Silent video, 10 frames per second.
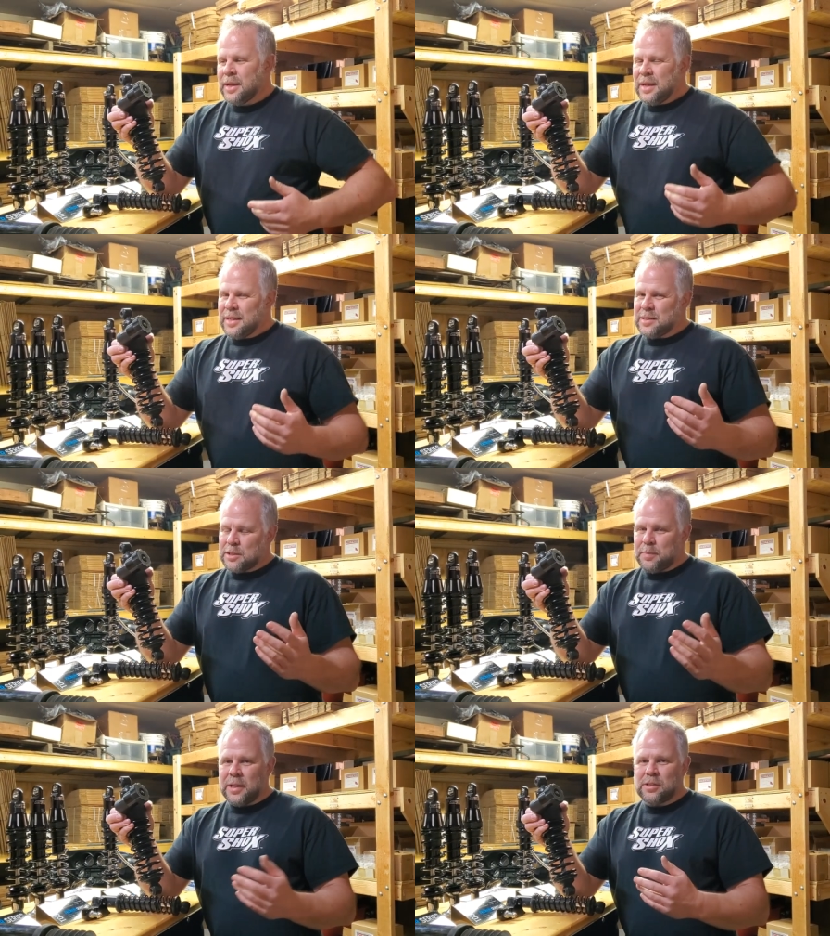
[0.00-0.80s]
And
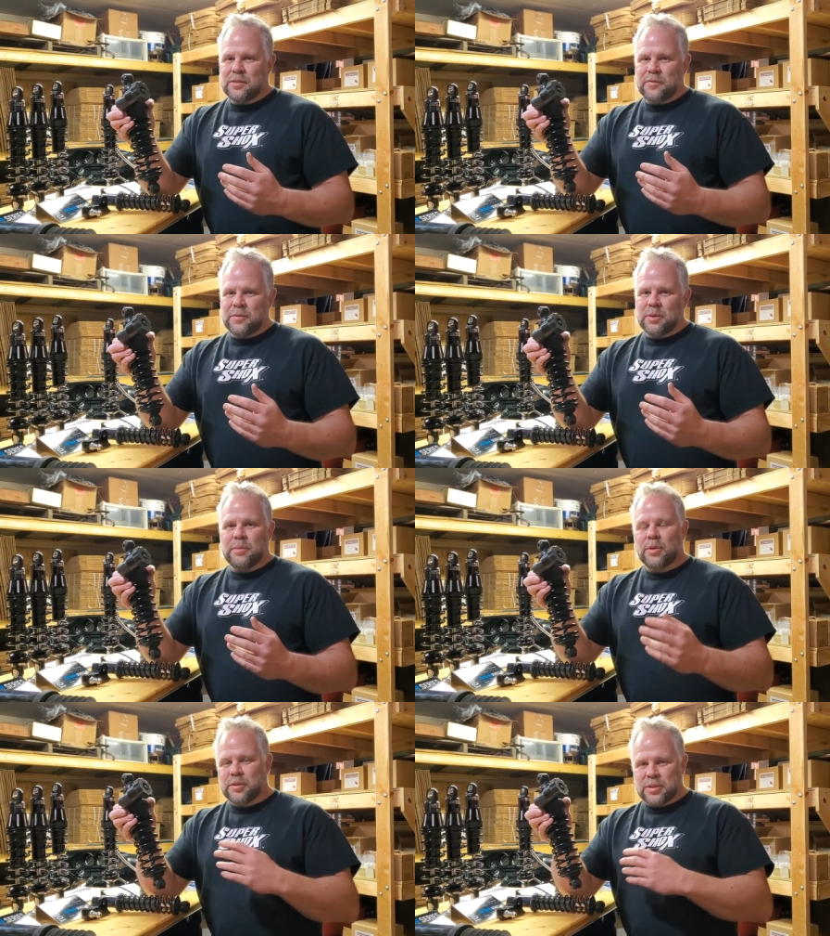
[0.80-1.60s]
suspension for
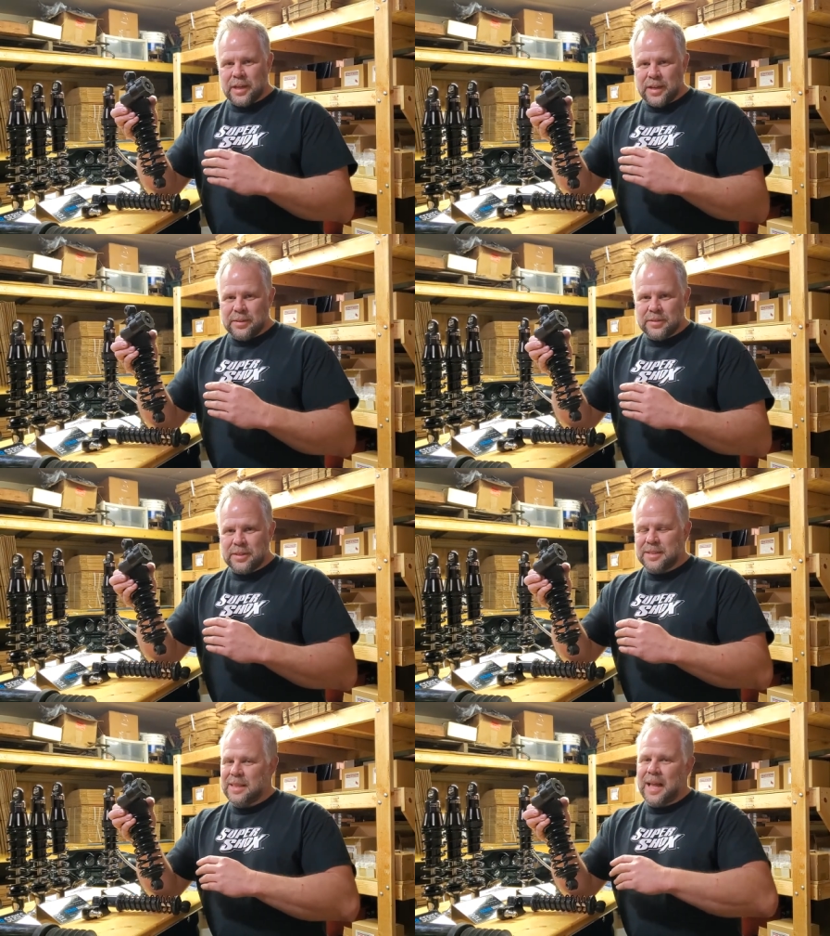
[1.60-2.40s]
motorcycles
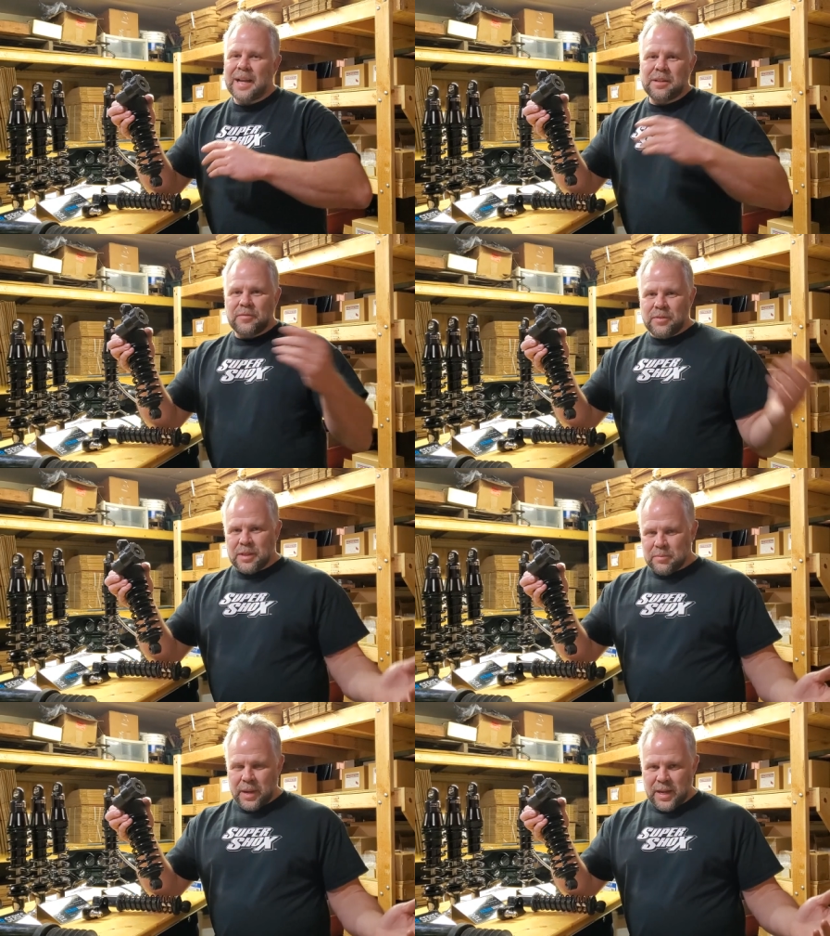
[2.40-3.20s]
is a lot different
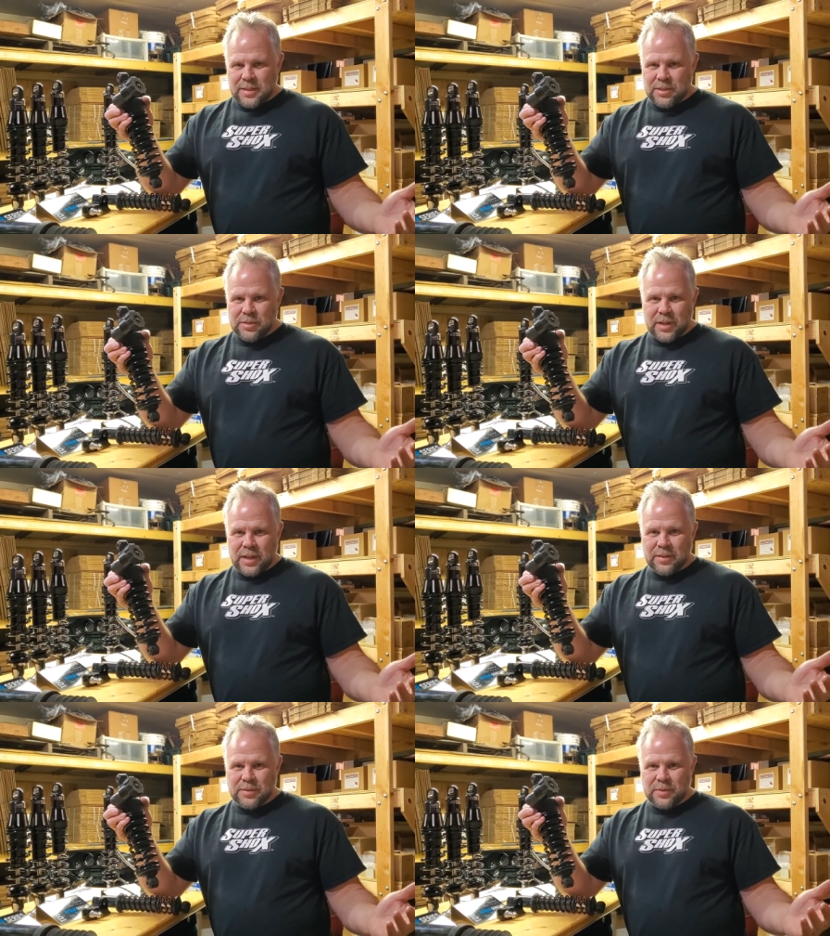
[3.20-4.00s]
than passenger
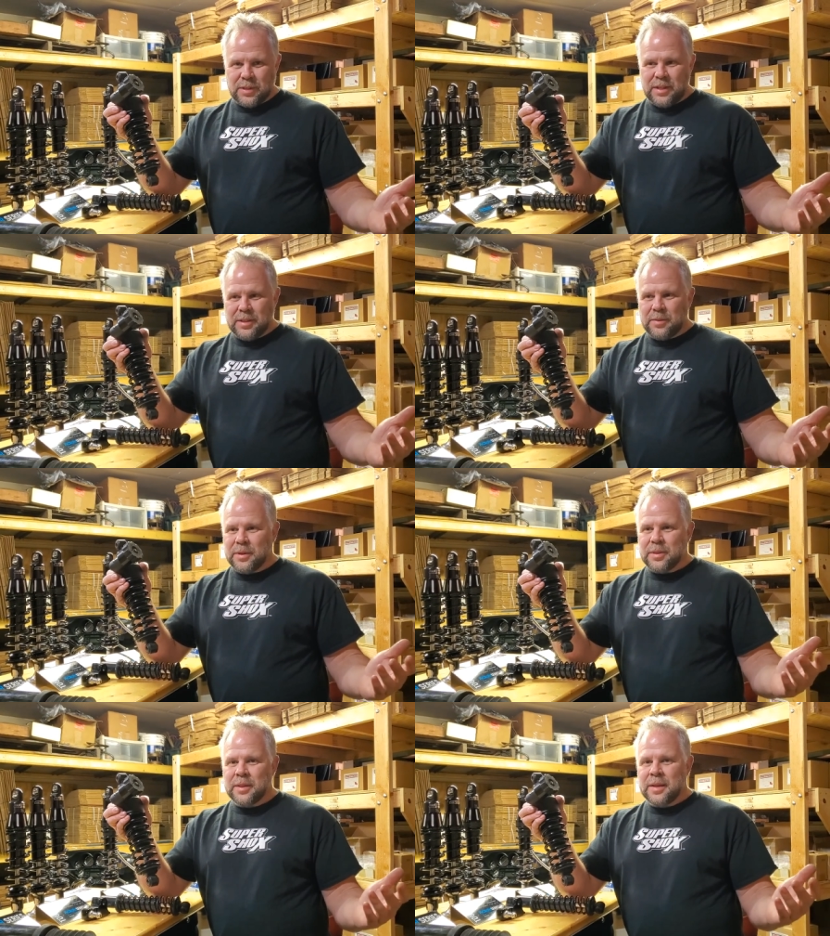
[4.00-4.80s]
cars. We're dealing
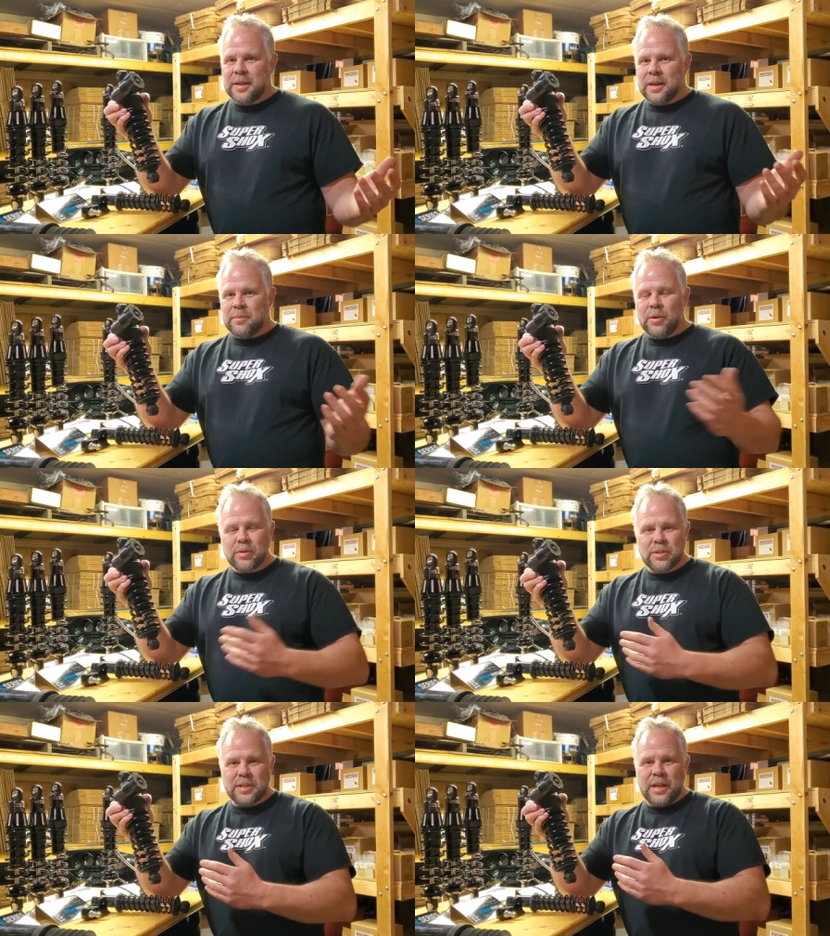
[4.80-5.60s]
with a
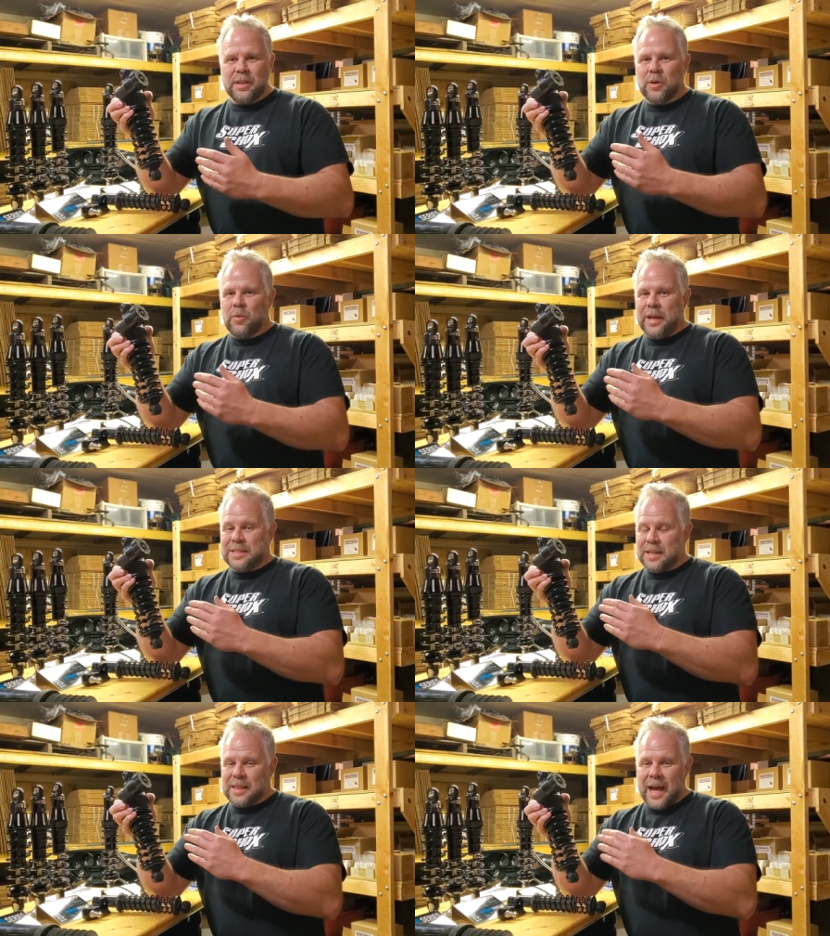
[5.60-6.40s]
motorcycle that
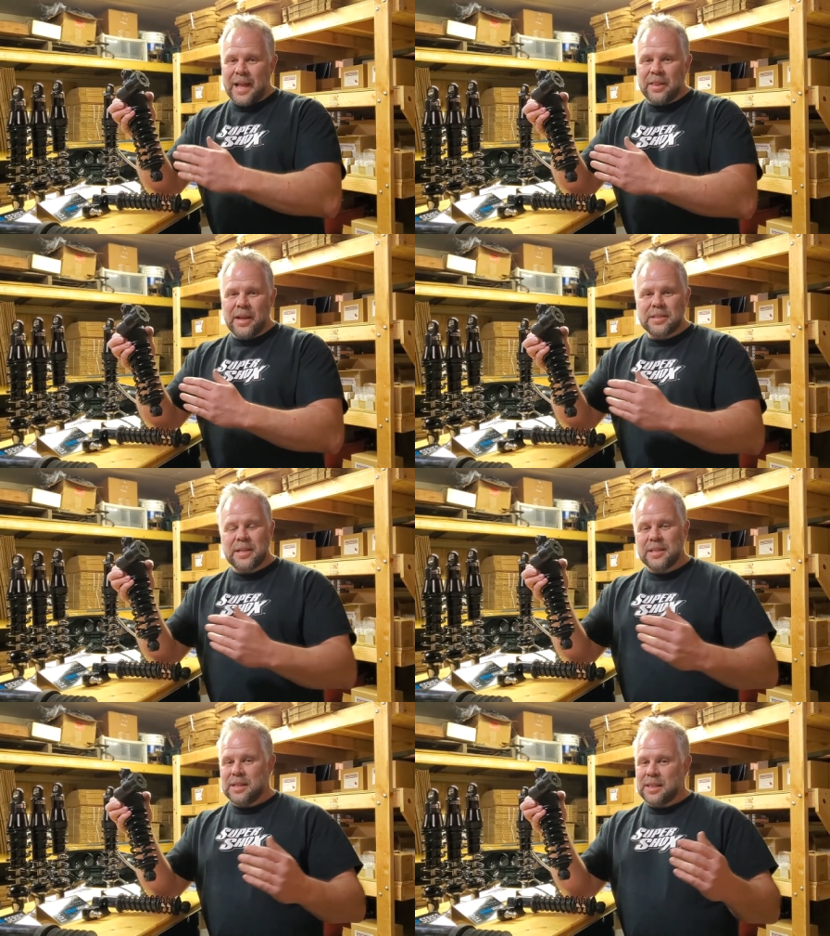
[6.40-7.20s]
weighs a lot less,
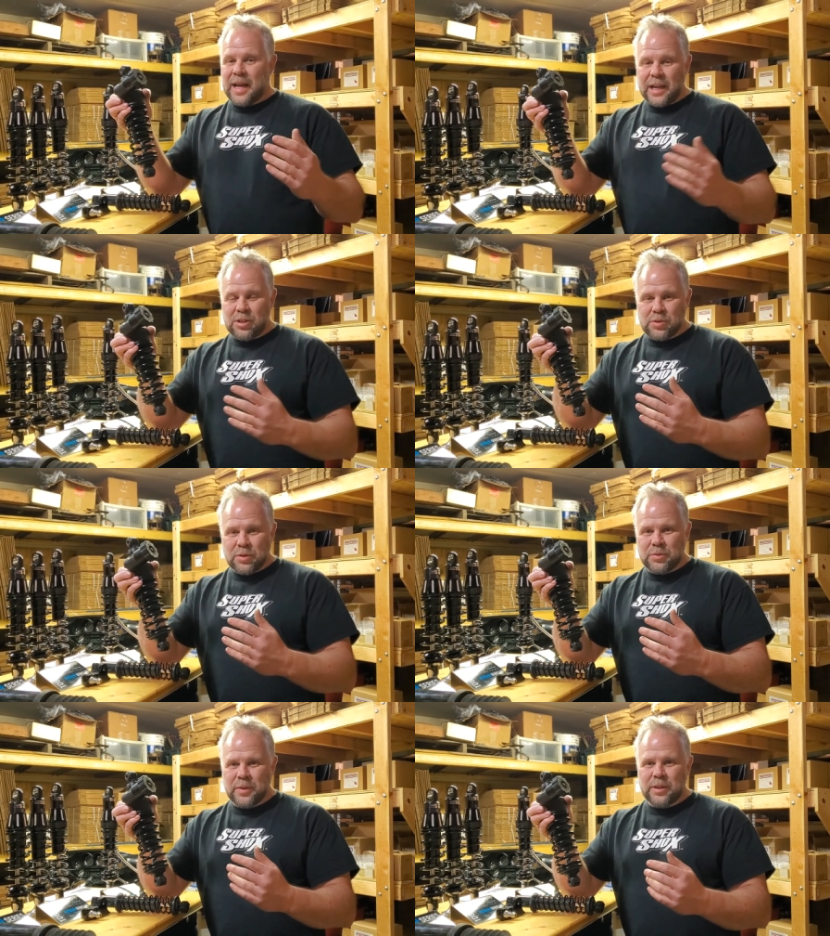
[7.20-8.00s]
has a lot
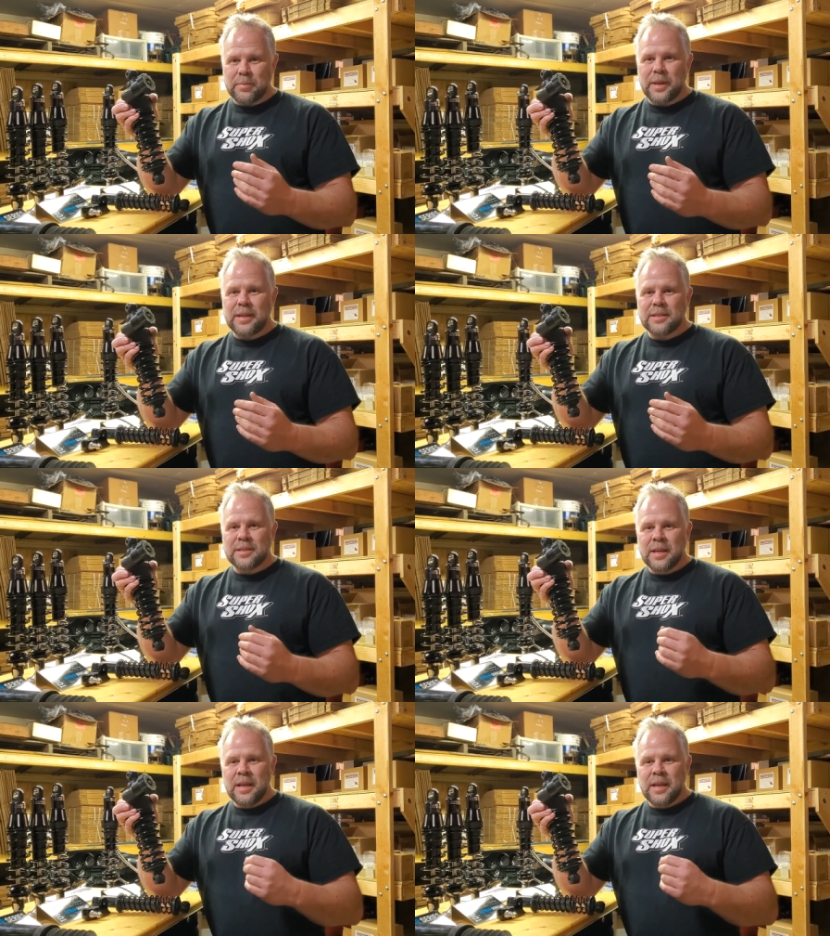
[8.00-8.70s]
shorter wheelbase,